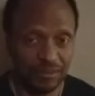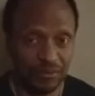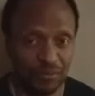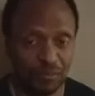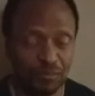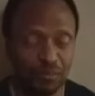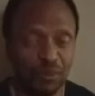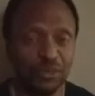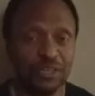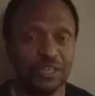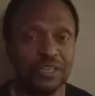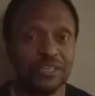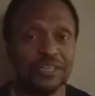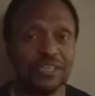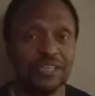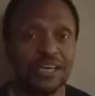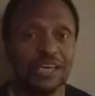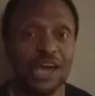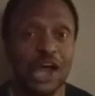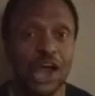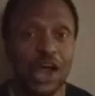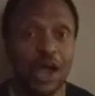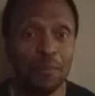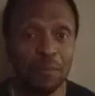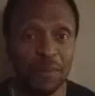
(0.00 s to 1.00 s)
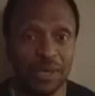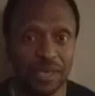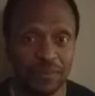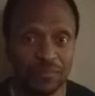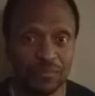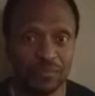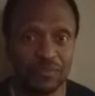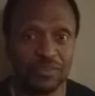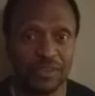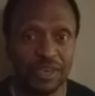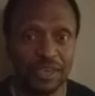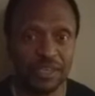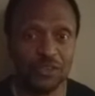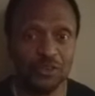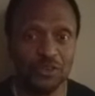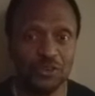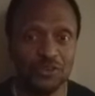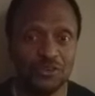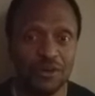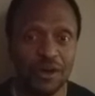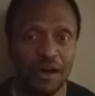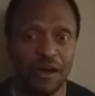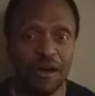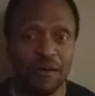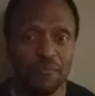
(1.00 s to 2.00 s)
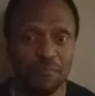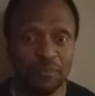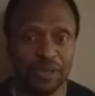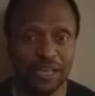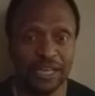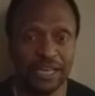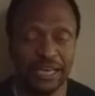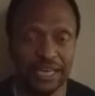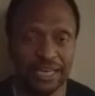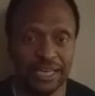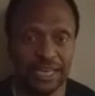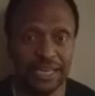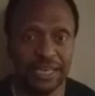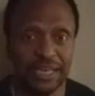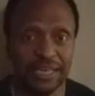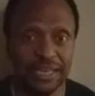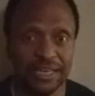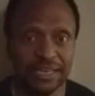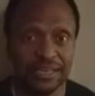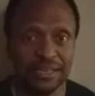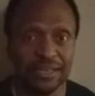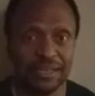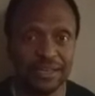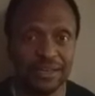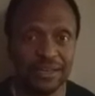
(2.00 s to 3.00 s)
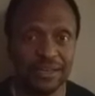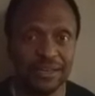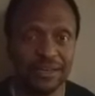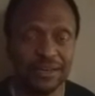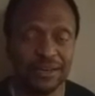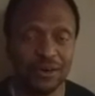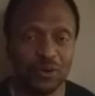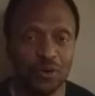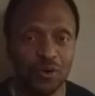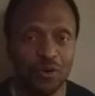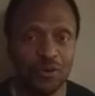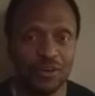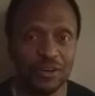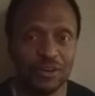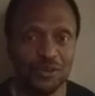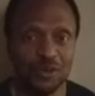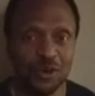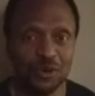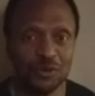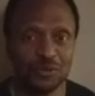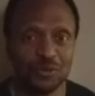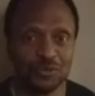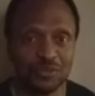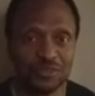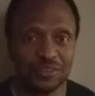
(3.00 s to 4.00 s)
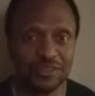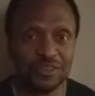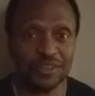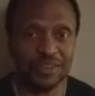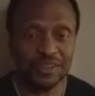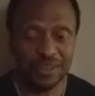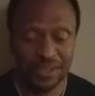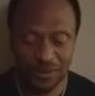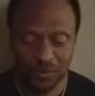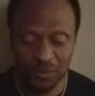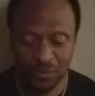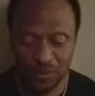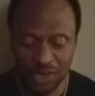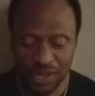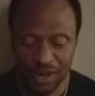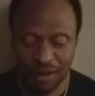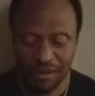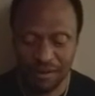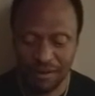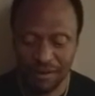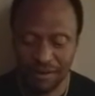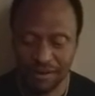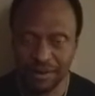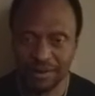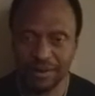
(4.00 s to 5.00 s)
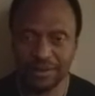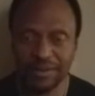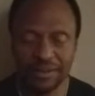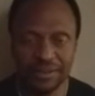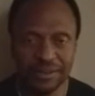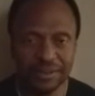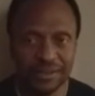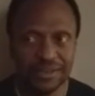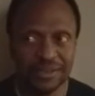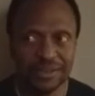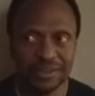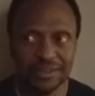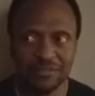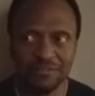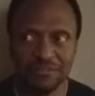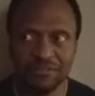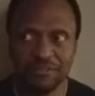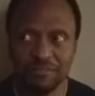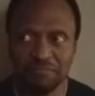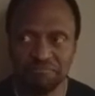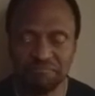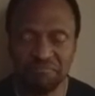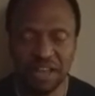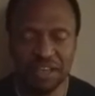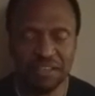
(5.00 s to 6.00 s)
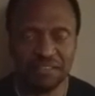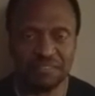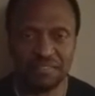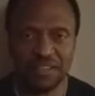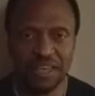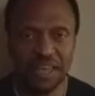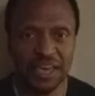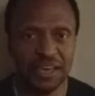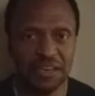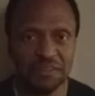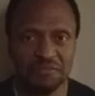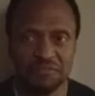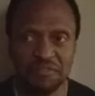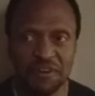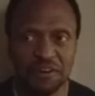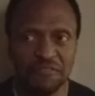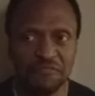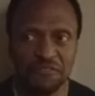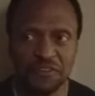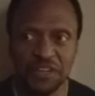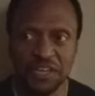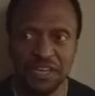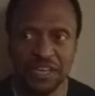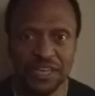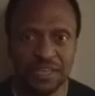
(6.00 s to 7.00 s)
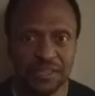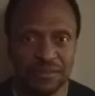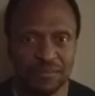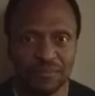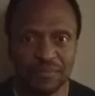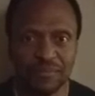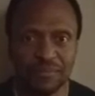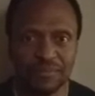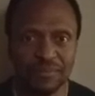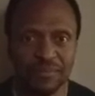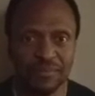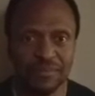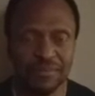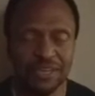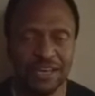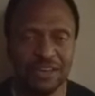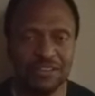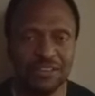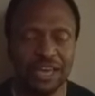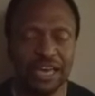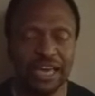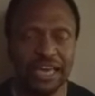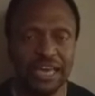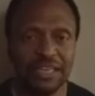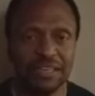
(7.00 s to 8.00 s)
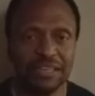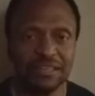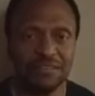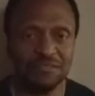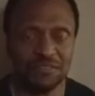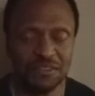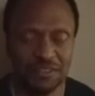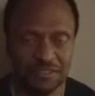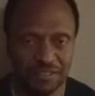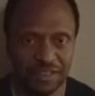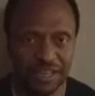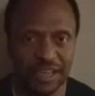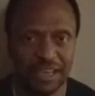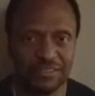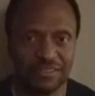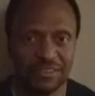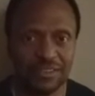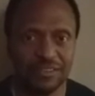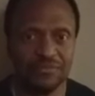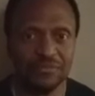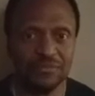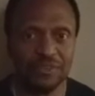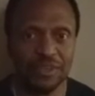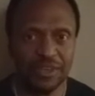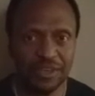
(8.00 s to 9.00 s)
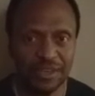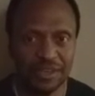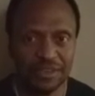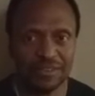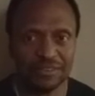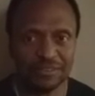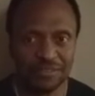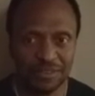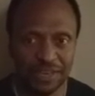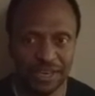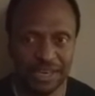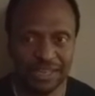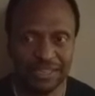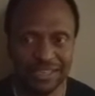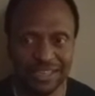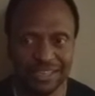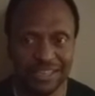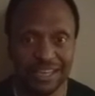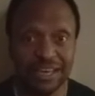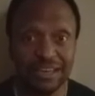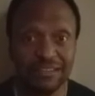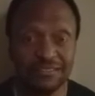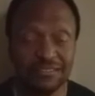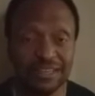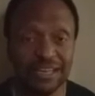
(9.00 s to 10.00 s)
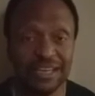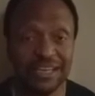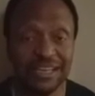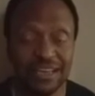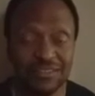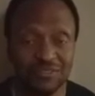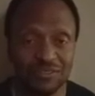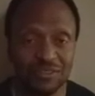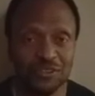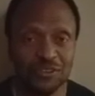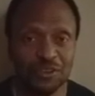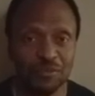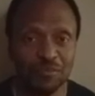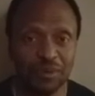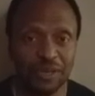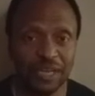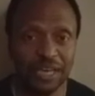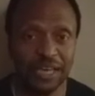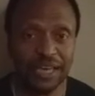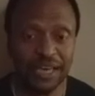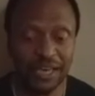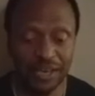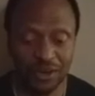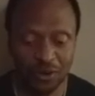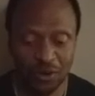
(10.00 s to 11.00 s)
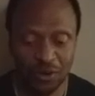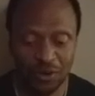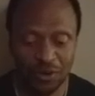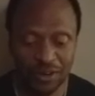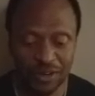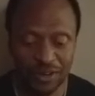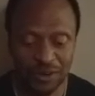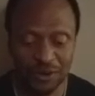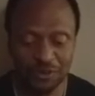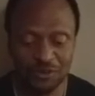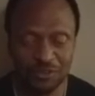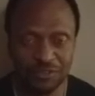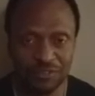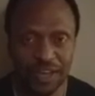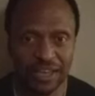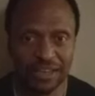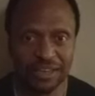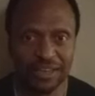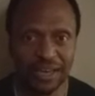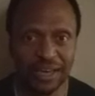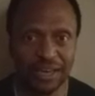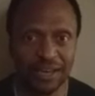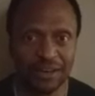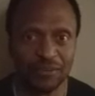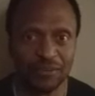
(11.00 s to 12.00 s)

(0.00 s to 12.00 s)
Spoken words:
Put it in the comments. Say you are playing quarter notes. We are, let's say, roughly near the end of this lesson. So near the end of the lesson, you're playing quarter notes right now.